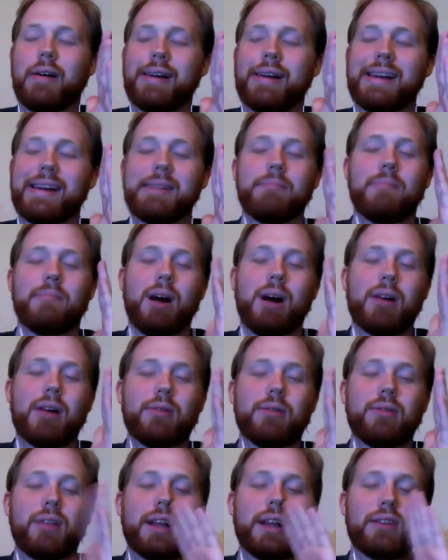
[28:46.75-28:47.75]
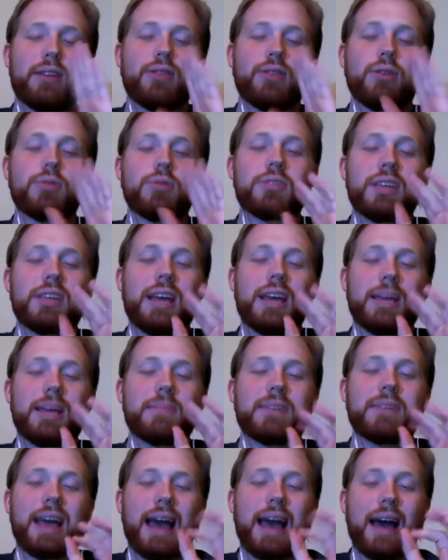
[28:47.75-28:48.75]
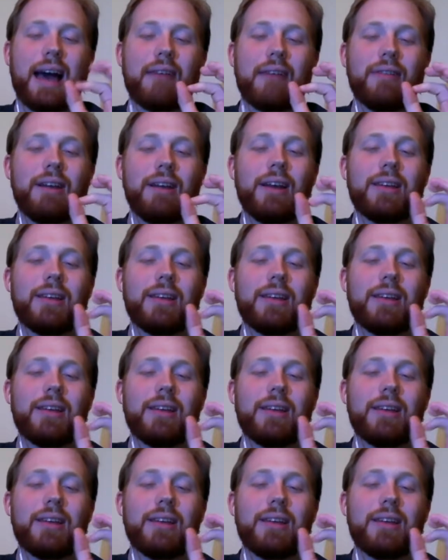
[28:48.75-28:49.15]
in modern like those games have.